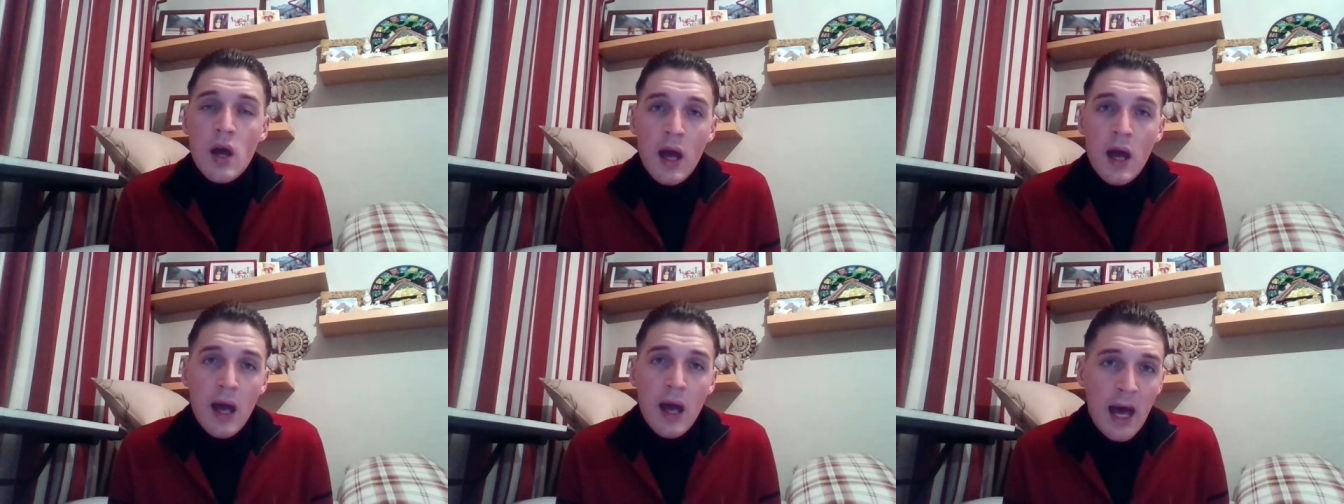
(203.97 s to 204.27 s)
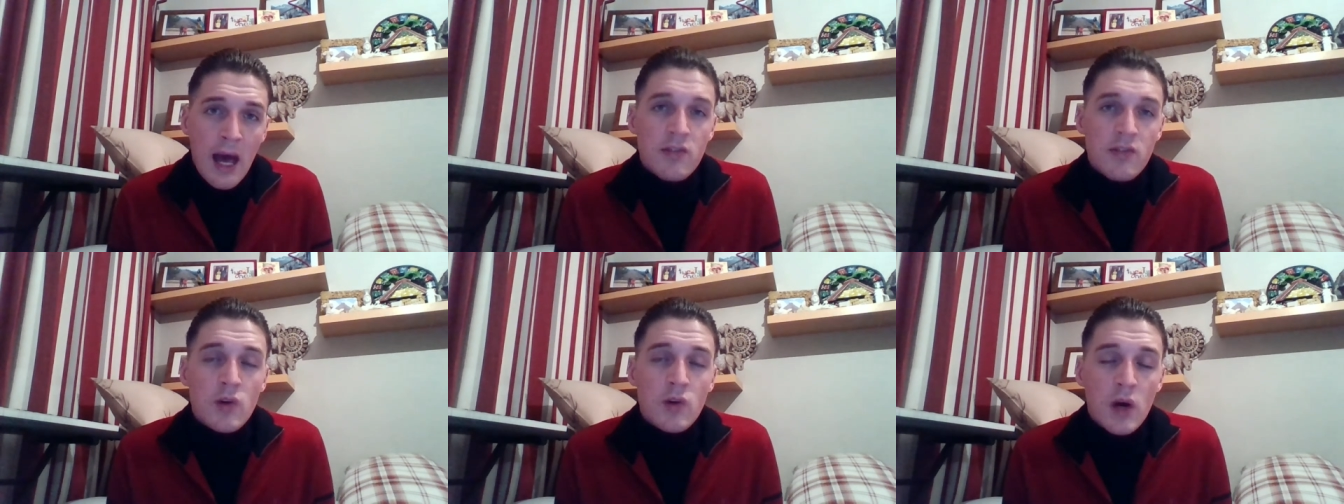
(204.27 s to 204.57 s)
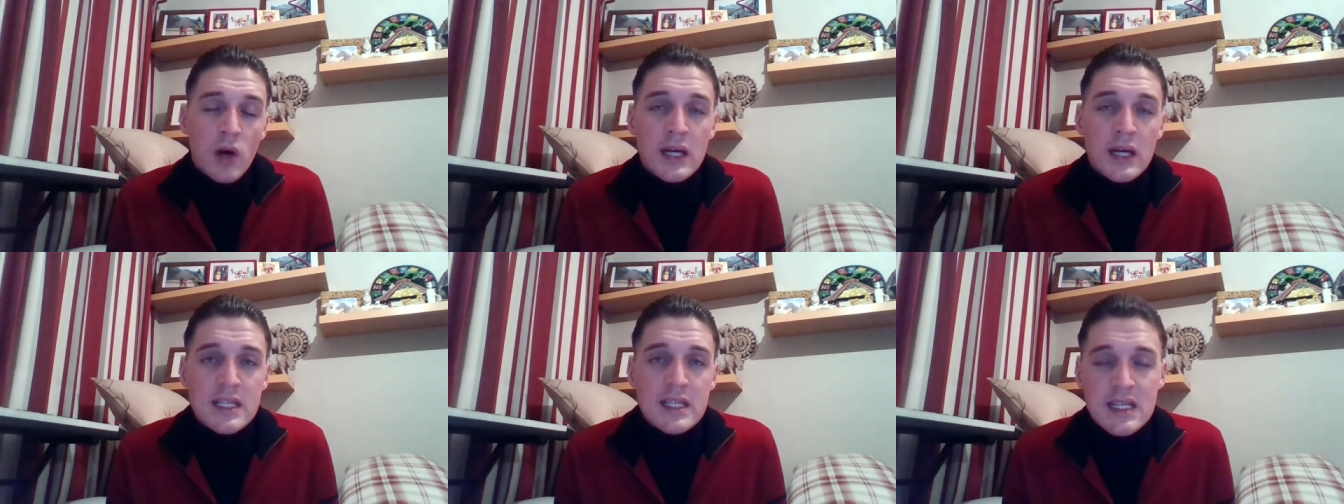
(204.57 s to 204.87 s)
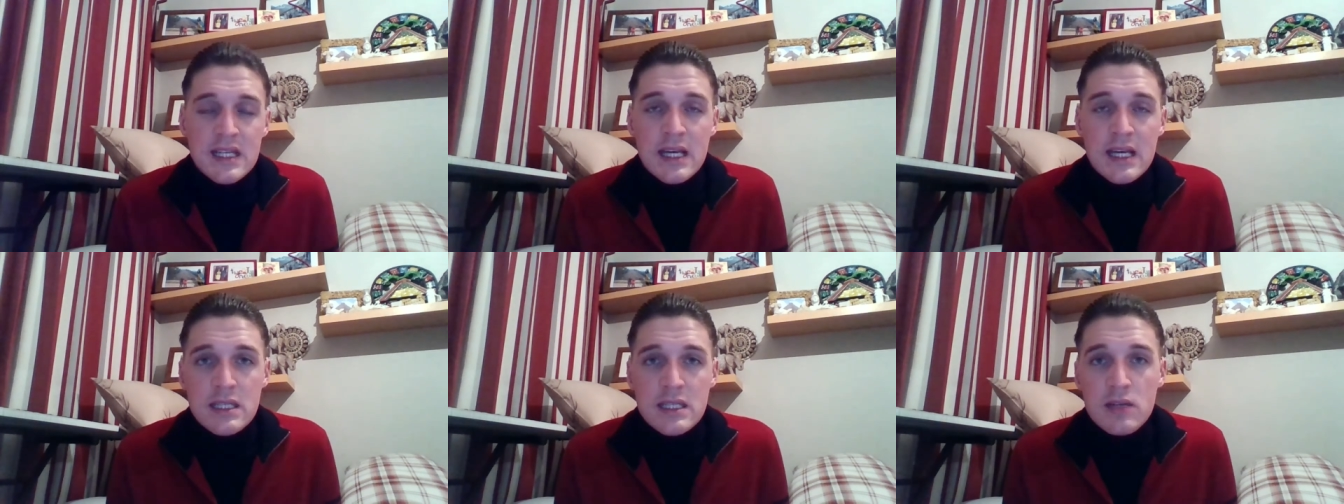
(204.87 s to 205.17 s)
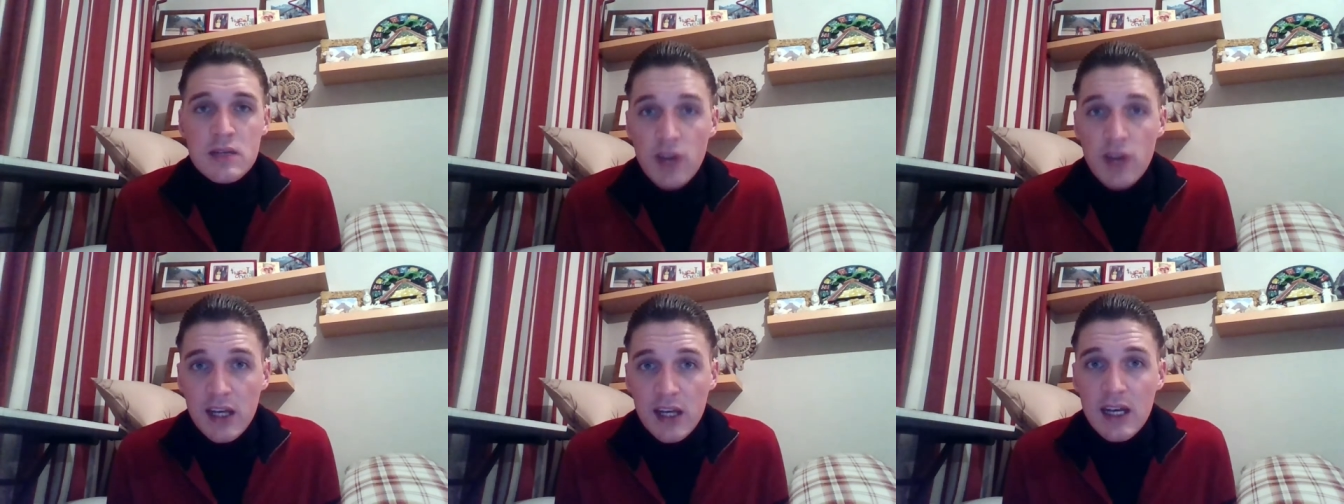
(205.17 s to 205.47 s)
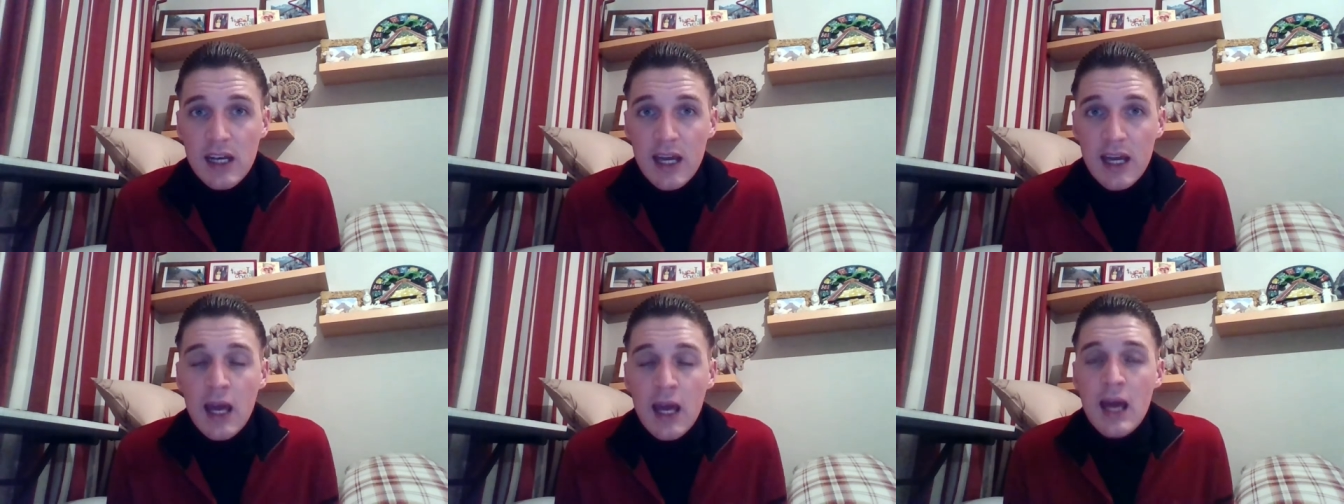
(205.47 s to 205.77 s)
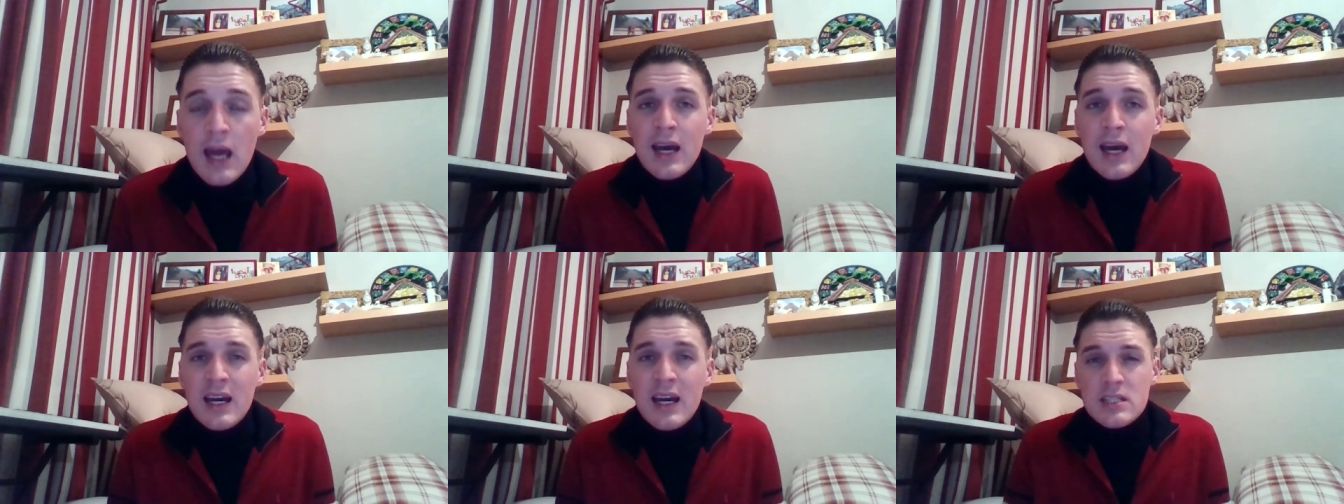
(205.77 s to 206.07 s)
Have your eyes tested regularly,
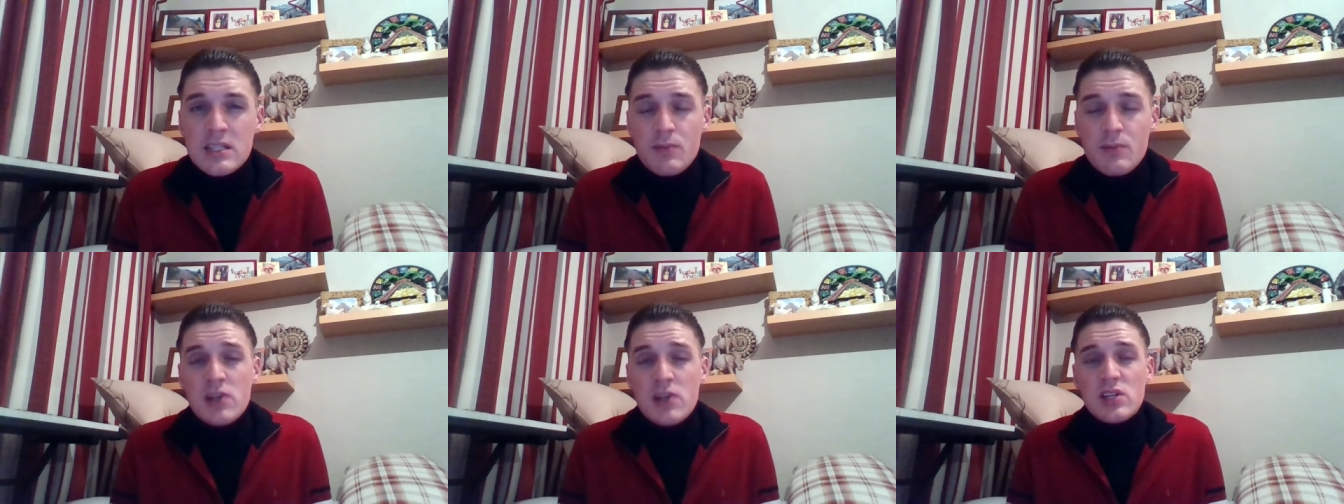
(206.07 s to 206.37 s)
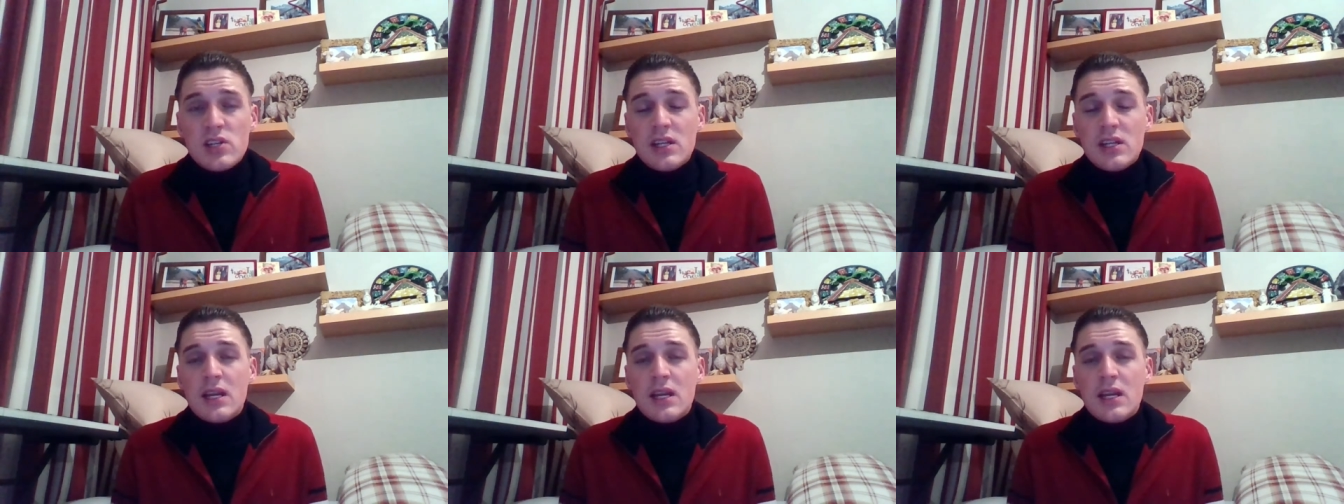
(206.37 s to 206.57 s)
especially